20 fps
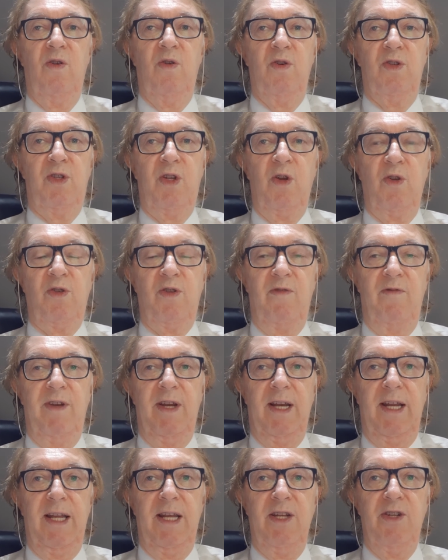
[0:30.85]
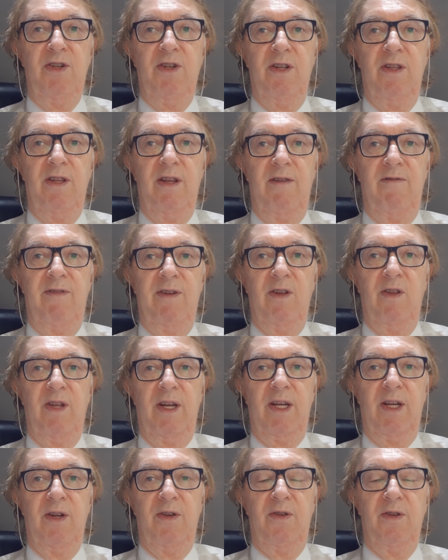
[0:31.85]
or so severely injured they feel
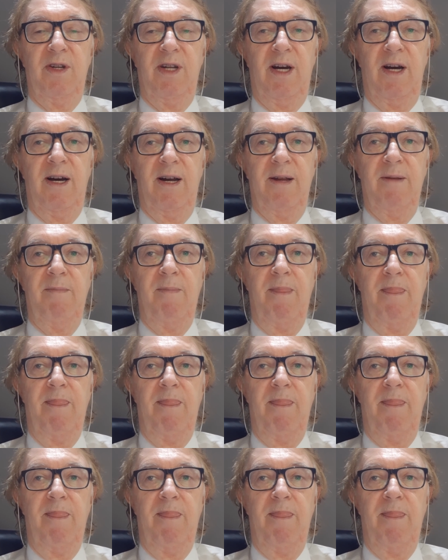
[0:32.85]
they're going to die,